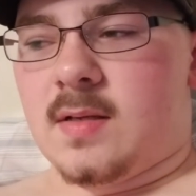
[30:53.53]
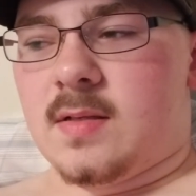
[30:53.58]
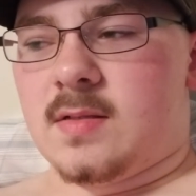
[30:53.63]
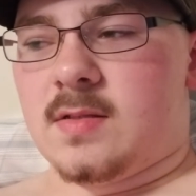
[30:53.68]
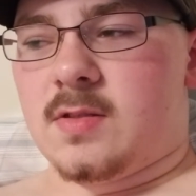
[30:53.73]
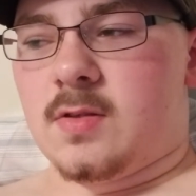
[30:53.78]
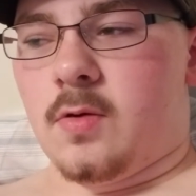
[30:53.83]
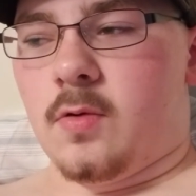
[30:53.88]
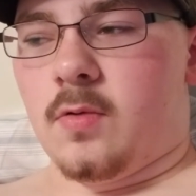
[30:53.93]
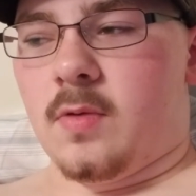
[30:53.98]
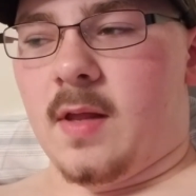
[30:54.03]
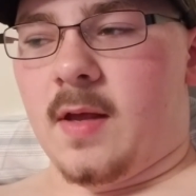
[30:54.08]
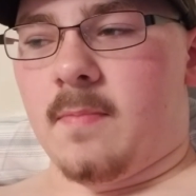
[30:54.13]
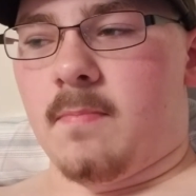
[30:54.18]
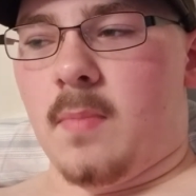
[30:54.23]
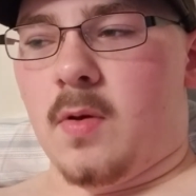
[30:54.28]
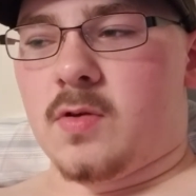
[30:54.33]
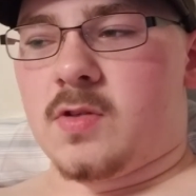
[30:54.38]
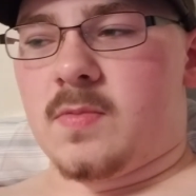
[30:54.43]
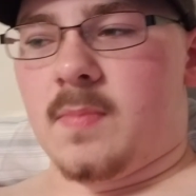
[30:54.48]
So like
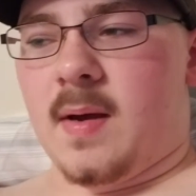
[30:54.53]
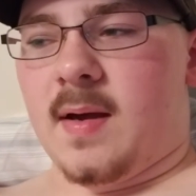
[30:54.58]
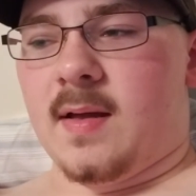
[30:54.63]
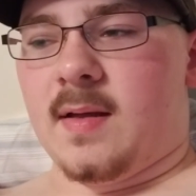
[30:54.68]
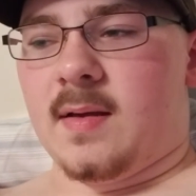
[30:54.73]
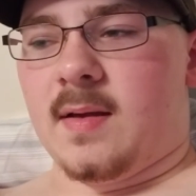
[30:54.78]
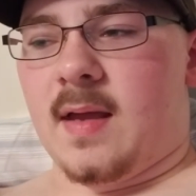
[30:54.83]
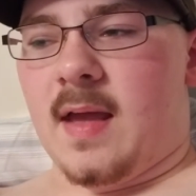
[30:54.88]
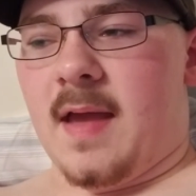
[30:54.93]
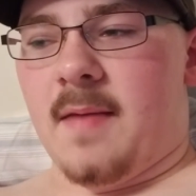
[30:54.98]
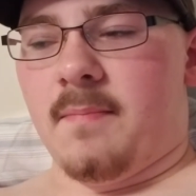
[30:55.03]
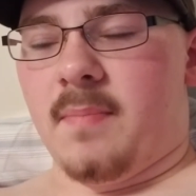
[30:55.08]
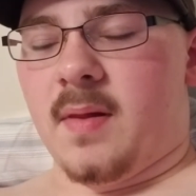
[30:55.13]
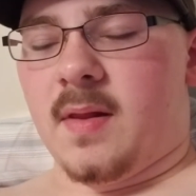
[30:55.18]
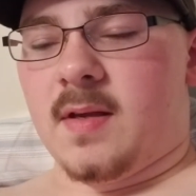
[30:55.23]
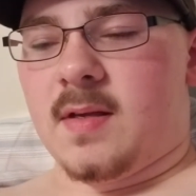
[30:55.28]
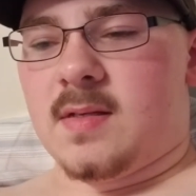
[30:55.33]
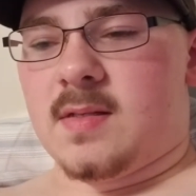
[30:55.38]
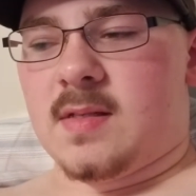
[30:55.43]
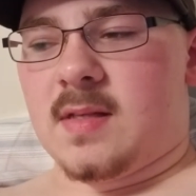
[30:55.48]
most of my
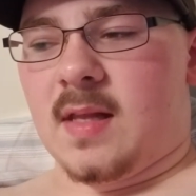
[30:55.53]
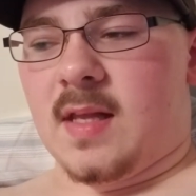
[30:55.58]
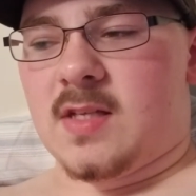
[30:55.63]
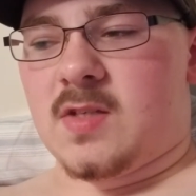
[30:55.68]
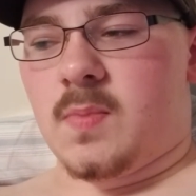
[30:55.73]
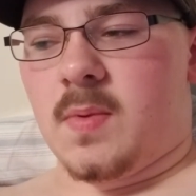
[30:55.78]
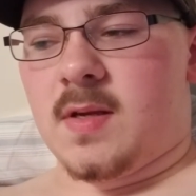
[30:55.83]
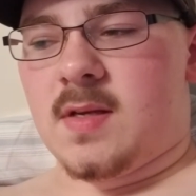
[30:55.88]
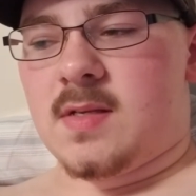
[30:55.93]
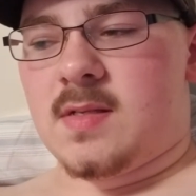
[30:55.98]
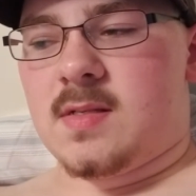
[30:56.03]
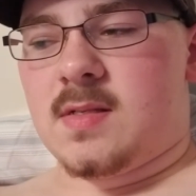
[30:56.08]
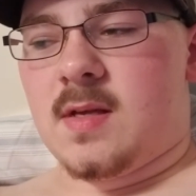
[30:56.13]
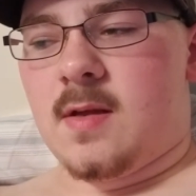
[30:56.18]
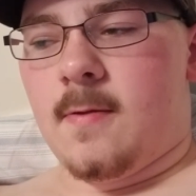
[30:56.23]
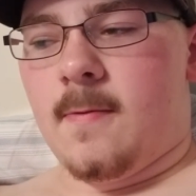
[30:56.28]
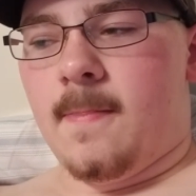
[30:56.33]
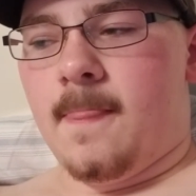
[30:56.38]
gameplays and let's plays,